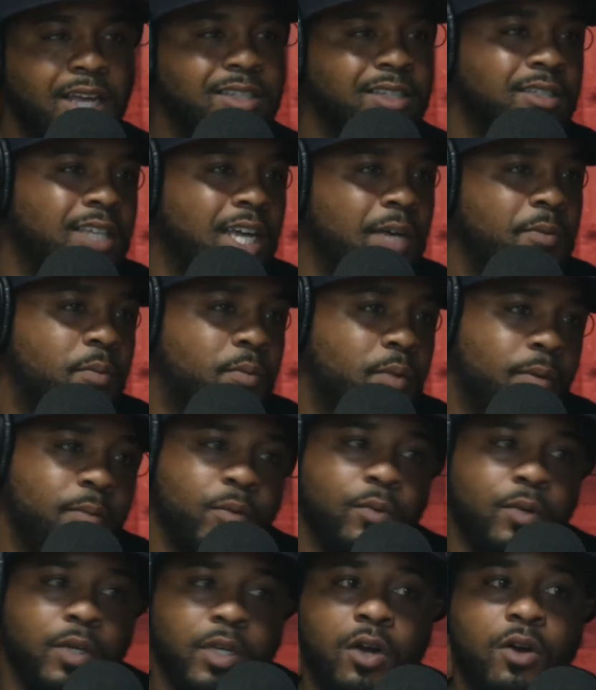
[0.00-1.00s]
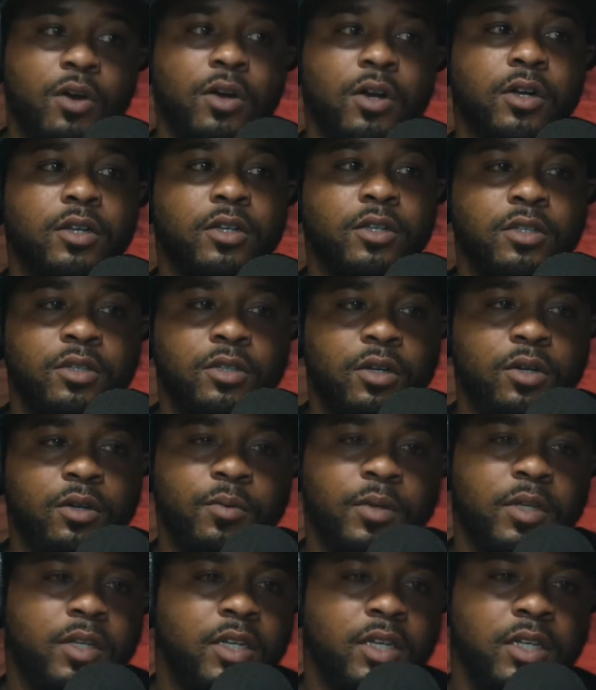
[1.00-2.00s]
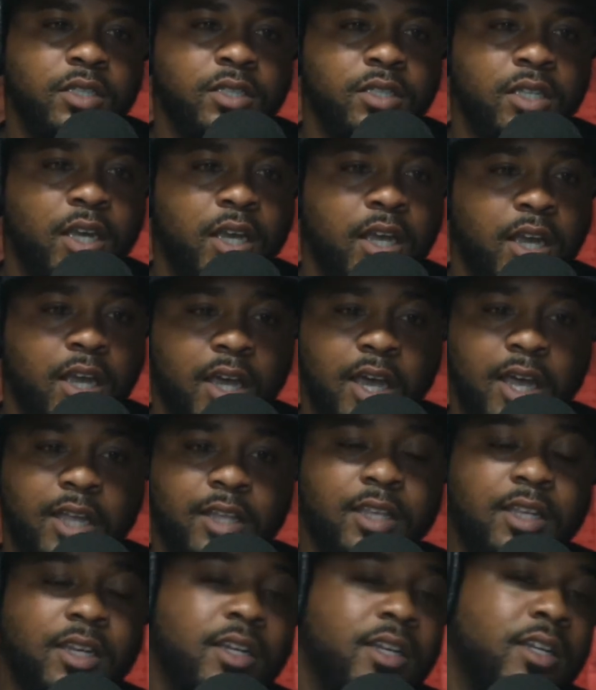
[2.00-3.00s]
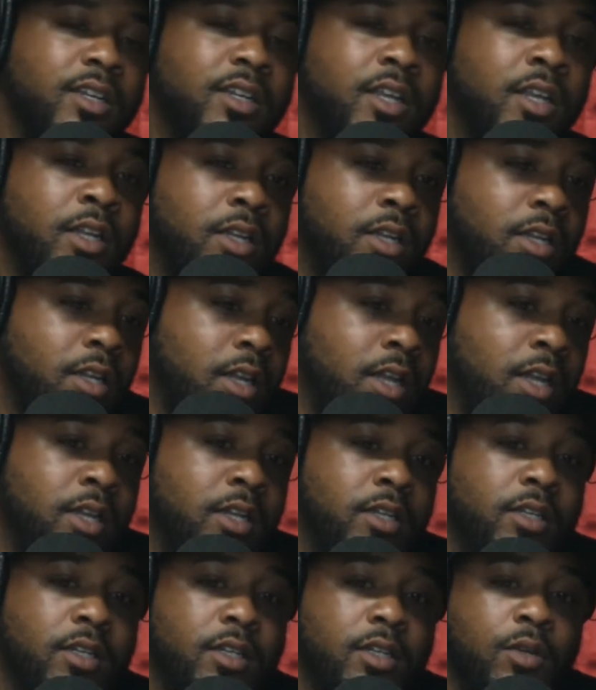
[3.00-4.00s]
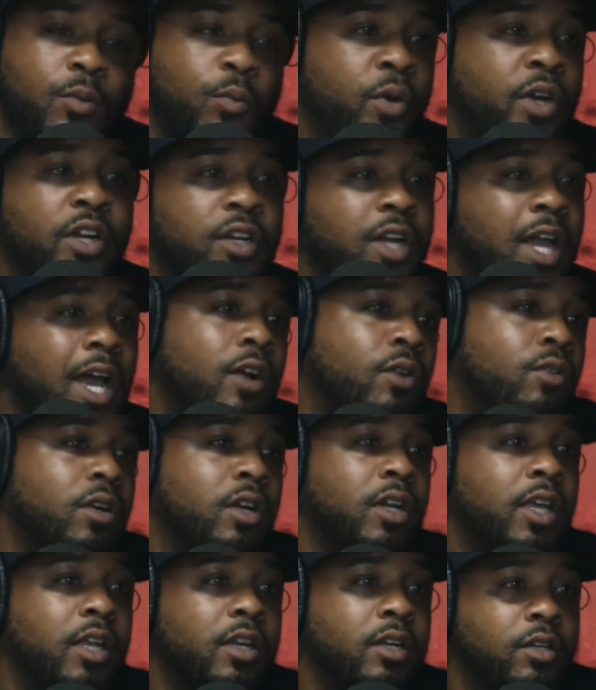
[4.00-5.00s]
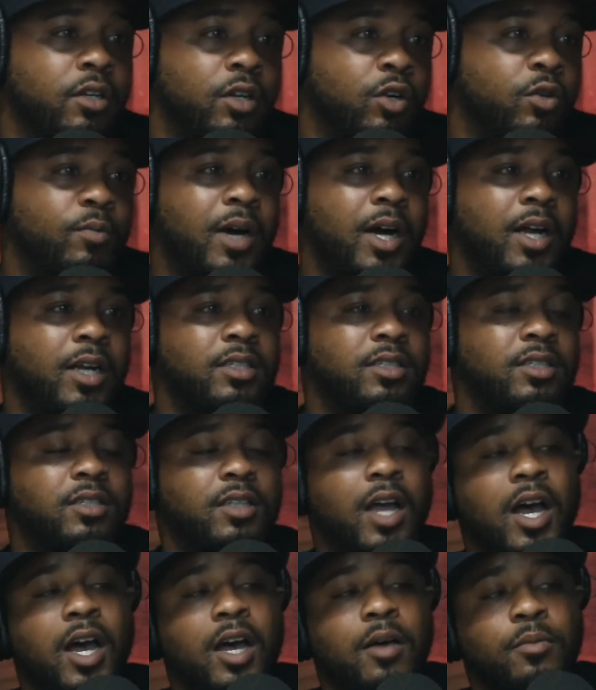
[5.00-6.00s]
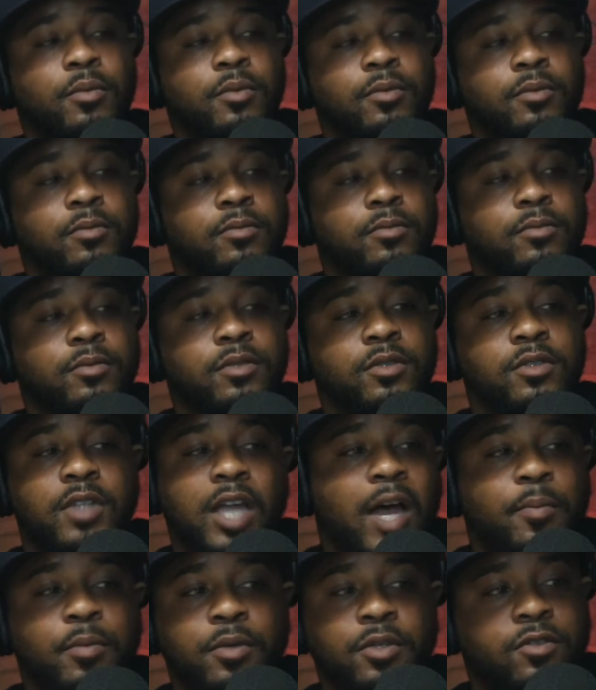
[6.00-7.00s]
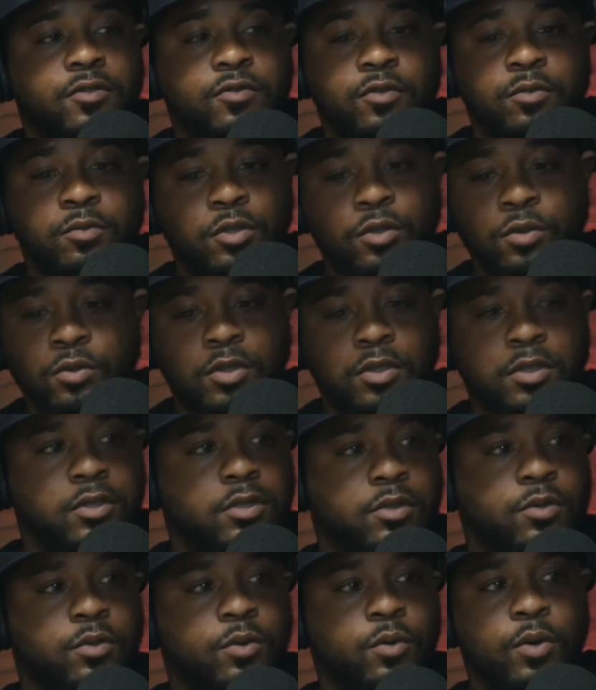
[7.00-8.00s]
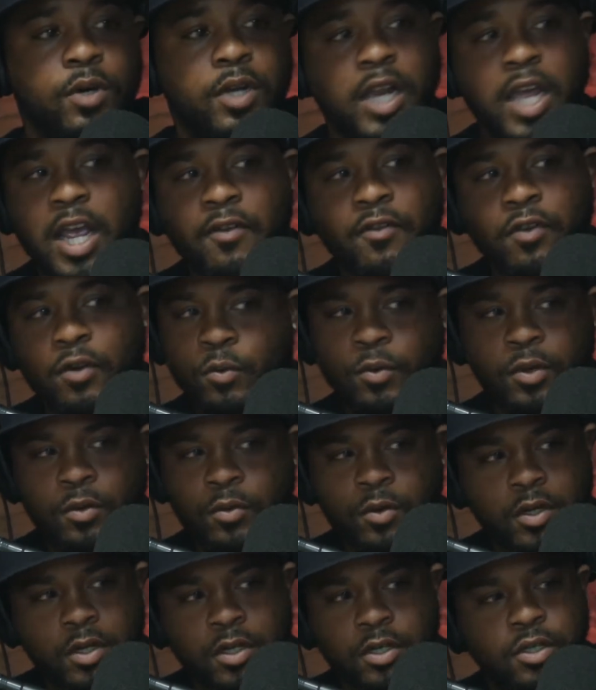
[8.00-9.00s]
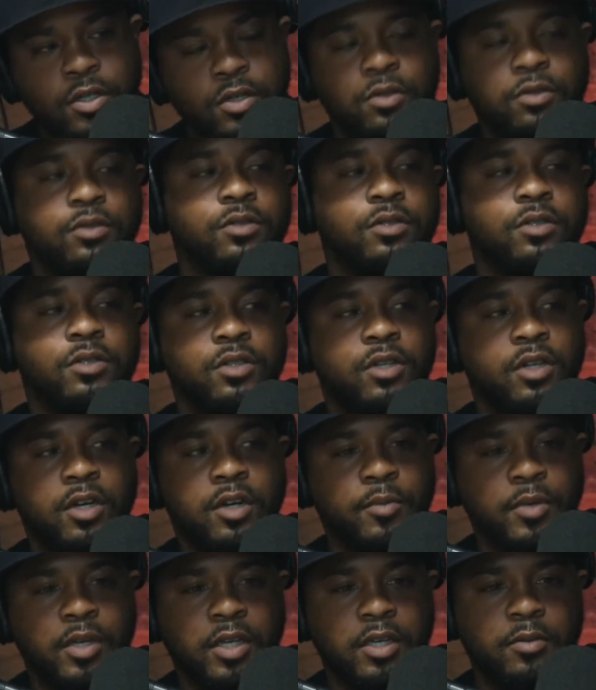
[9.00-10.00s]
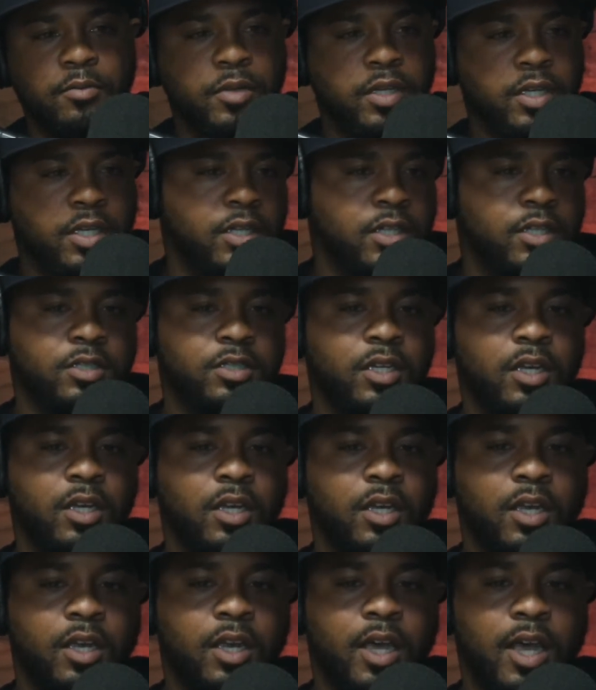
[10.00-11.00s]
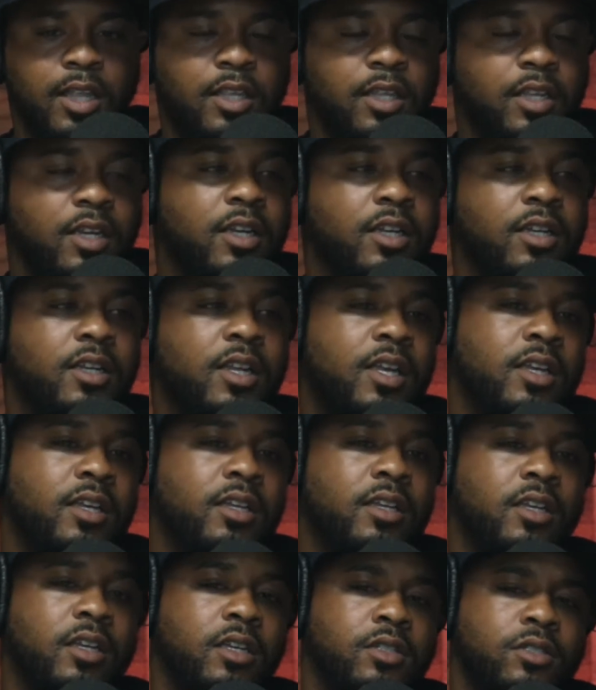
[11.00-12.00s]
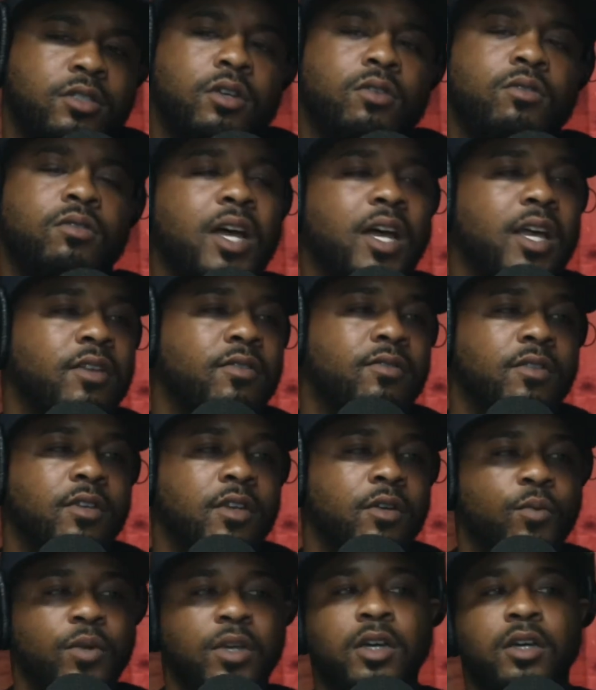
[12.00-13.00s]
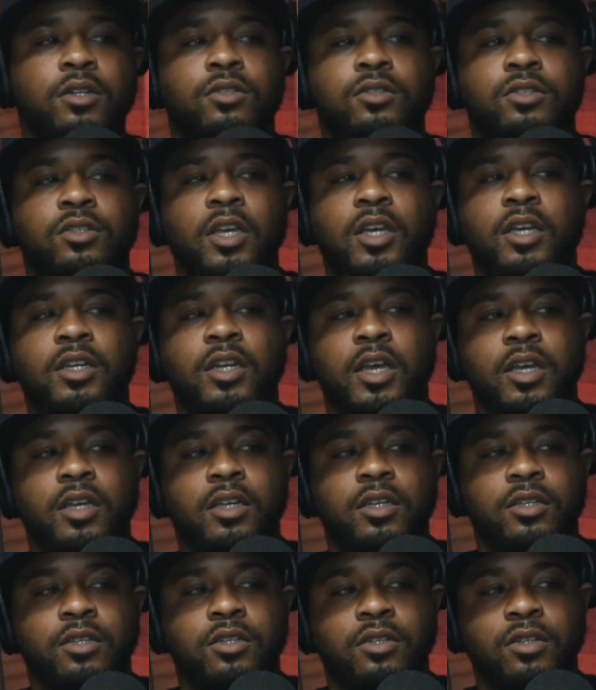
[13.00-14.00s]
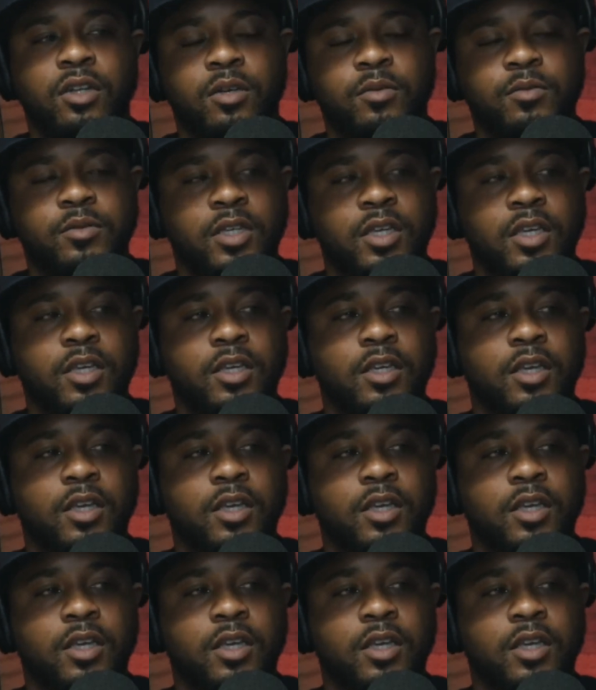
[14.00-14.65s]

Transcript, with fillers: that's the type of people we are. Right. You know, because at the end, and, and we're not gonna let nobody stop stop us from doing what whatever we want to yeah. do. You yeah. know what I mean? Because at the end of the day, it's your life, and we understand that. You know what I'm saying?